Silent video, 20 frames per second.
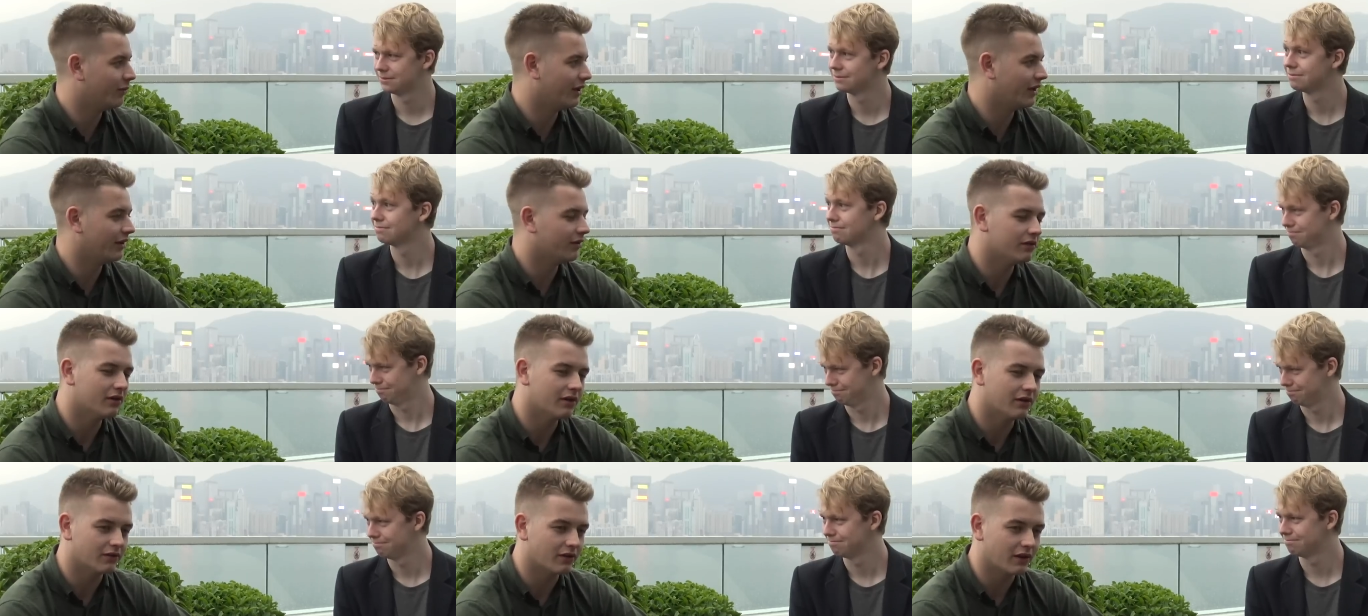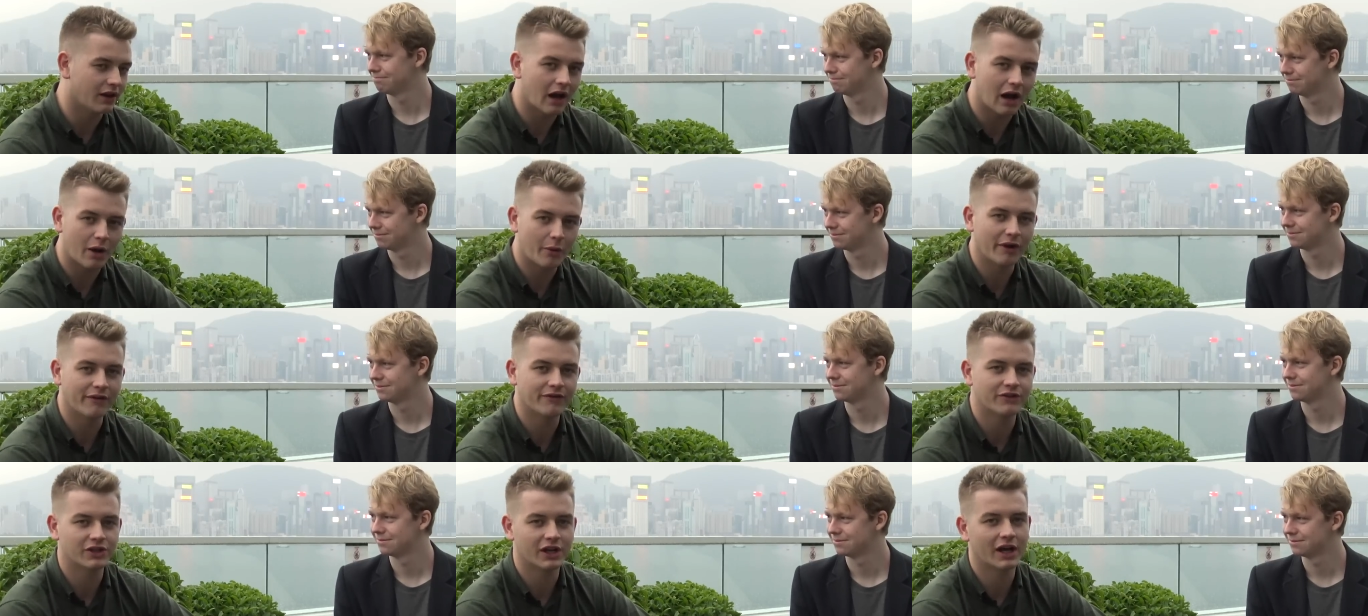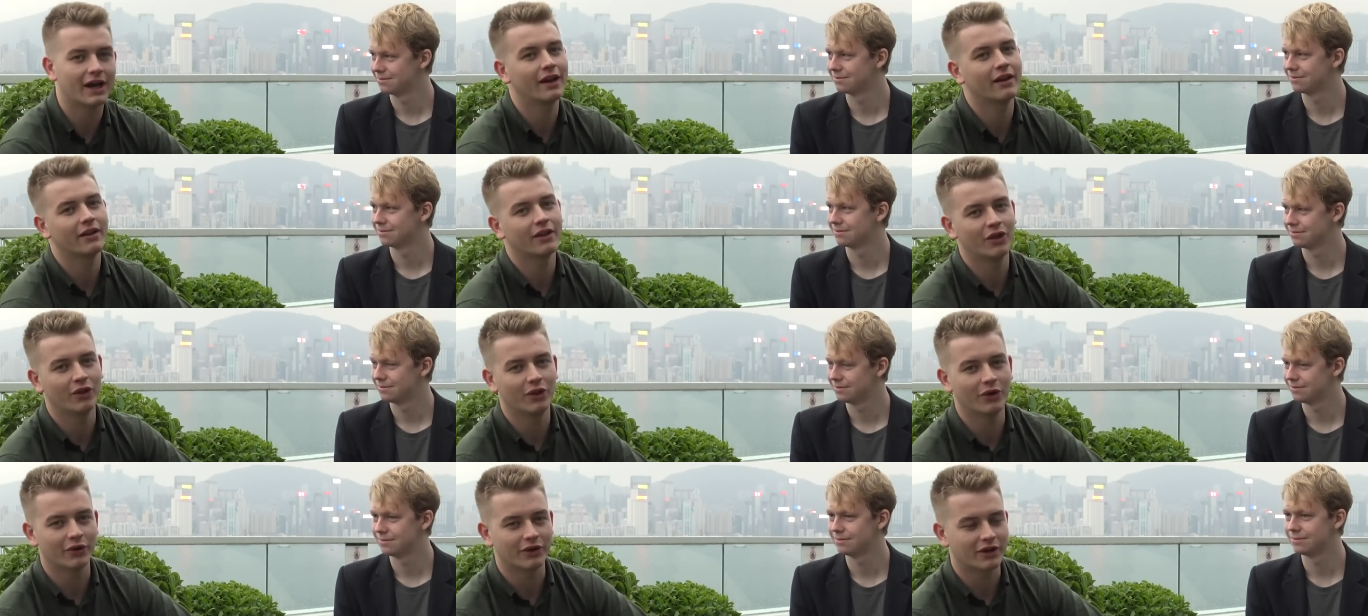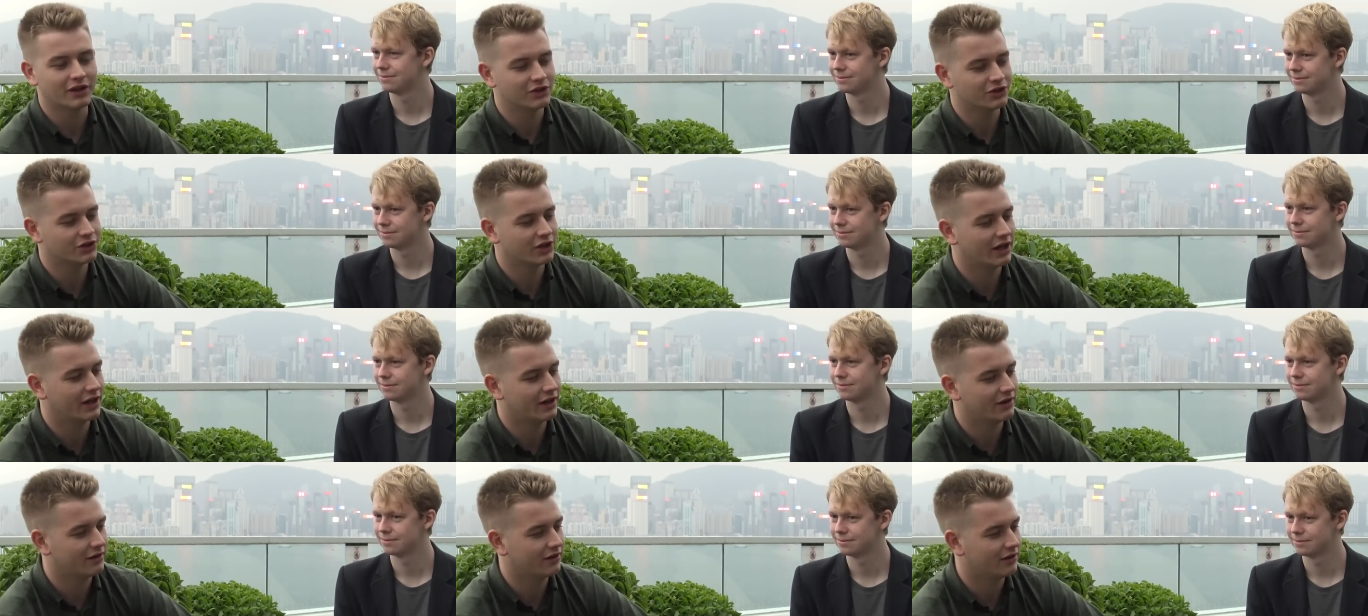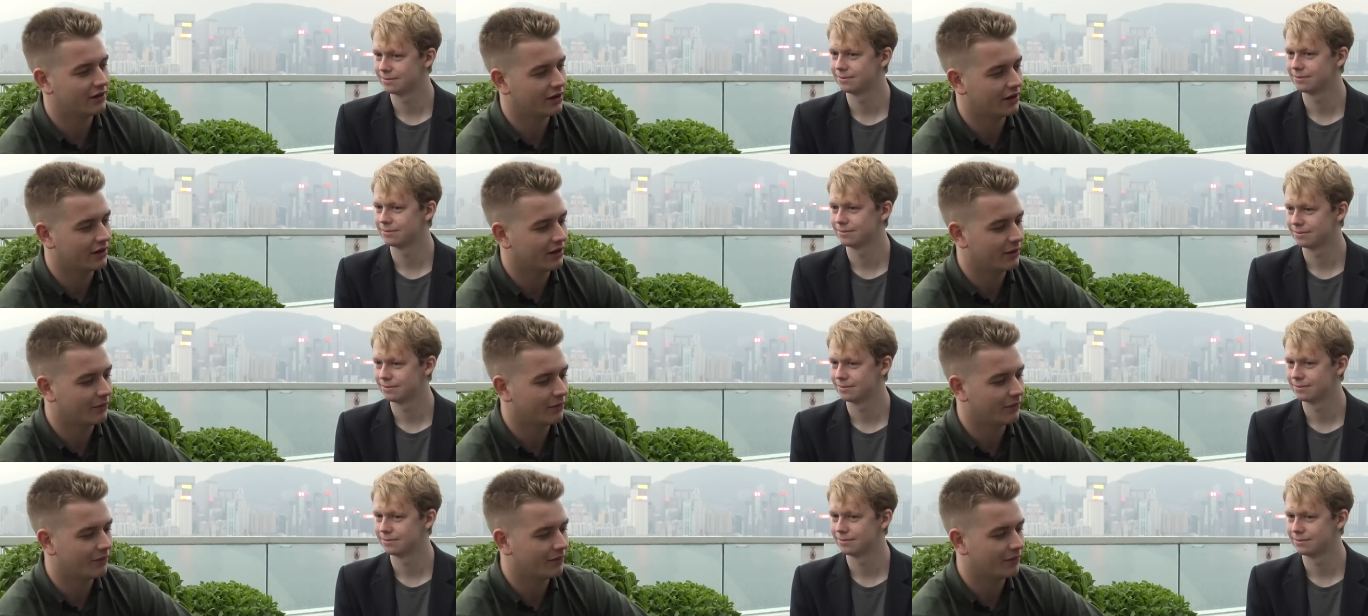Speaker 1: We there's the Wave chat, the Loki chat. Um,